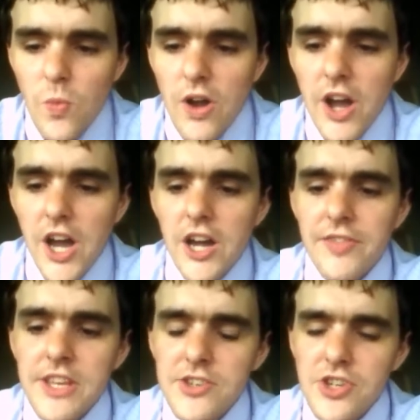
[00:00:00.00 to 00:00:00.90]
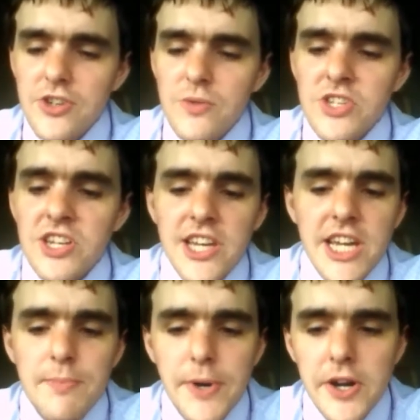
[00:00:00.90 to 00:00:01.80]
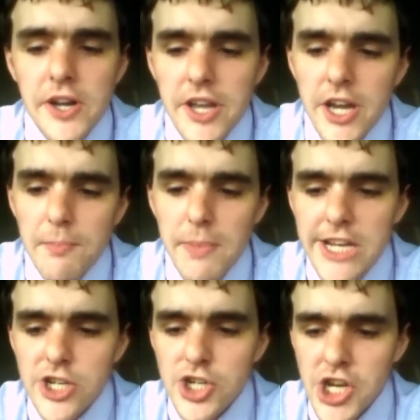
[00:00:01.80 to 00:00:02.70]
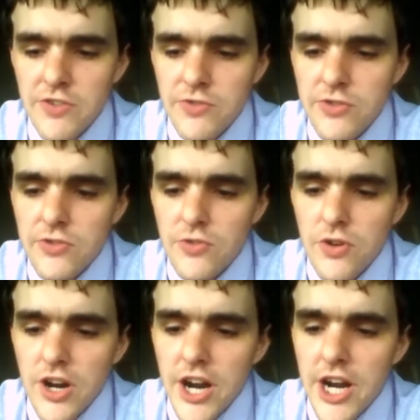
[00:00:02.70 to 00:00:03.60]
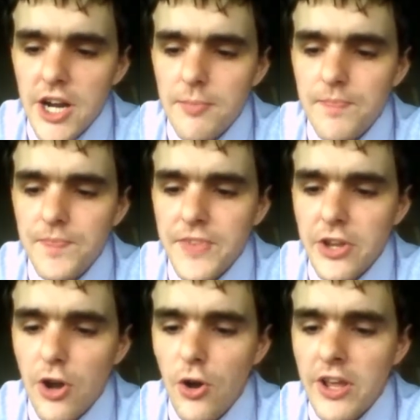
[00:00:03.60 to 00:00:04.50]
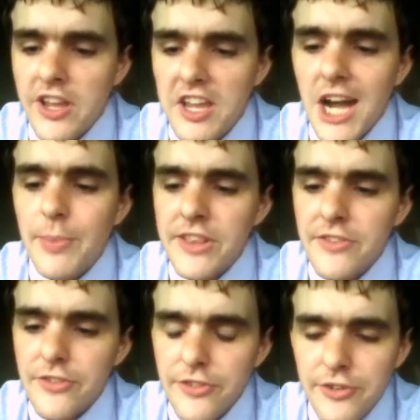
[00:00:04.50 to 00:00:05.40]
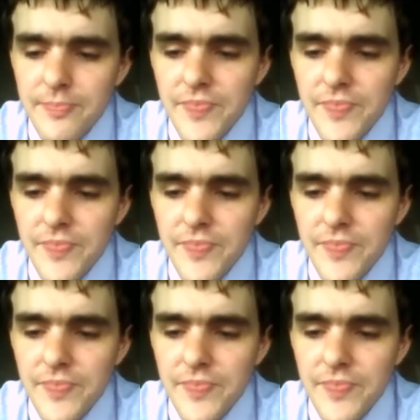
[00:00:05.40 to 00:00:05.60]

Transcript: this unit was led by Major General Colin Gubbins.